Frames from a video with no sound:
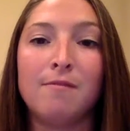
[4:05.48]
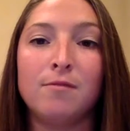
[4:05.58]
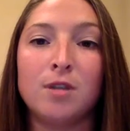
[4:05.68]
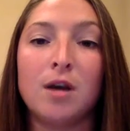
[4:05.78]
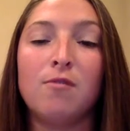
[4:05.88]

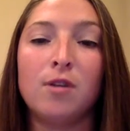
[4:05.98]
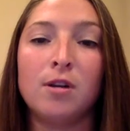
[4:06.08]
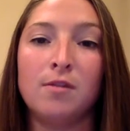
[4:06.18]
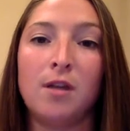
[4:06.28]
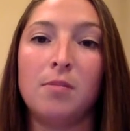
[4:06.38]
software
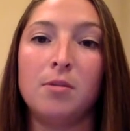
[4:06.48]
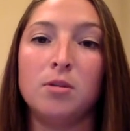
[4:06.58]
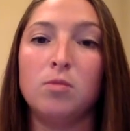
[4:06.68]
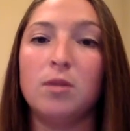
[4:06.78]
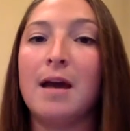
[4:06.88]
developers
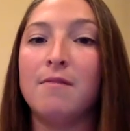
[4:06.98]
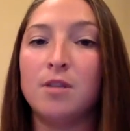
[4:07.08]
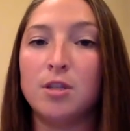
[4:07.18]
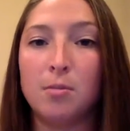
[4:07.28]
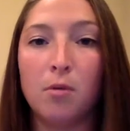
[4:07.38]
would have
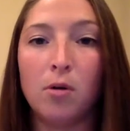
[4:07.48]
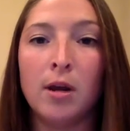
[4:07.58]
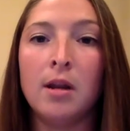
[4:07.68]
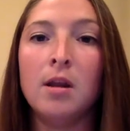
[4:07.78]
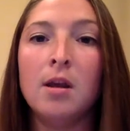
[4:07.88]

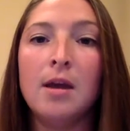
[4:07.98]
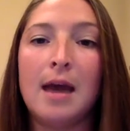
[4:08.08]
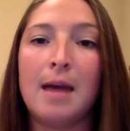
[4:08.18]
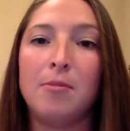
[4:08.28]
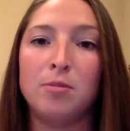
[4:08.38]
supported
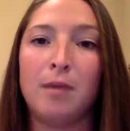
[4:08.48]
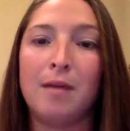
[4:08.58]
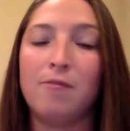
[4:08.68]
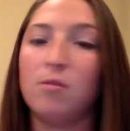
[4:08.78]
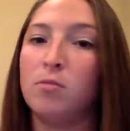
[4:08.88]
Apple's
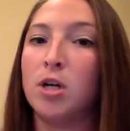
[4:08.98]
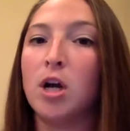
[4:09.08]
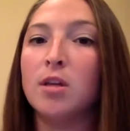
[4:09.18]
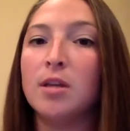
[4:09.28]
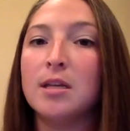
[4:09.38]
platform
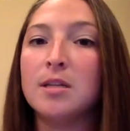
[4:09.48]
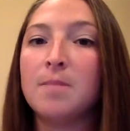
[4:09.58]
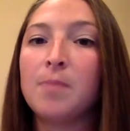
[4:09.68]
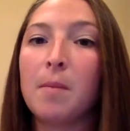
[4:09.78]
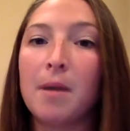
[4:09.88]
regardless.
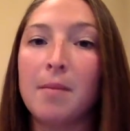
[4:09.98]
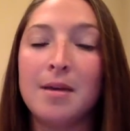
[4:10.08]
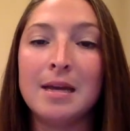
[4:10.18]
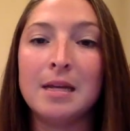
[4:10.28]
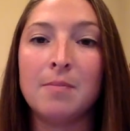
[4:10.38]
By
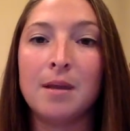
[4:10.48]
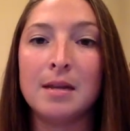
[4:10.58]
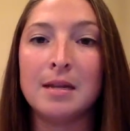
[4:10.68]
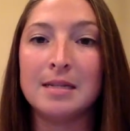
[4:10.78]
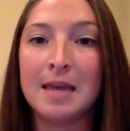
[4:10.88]
being
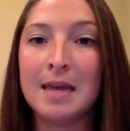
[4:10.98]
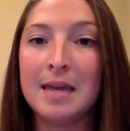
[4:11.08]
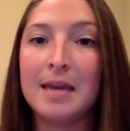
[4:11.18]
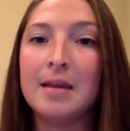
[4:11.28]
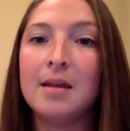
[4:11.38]
independent and
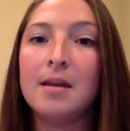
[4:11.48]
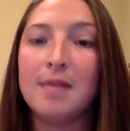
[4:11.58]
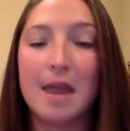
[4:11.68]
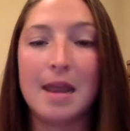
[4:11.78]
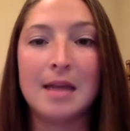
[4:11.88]
taking
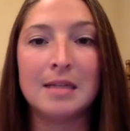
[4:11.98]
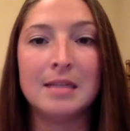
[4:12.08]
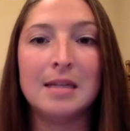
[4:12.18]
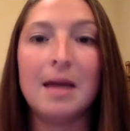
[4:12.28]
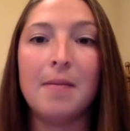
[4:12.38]
that next
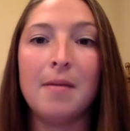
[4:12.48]
step,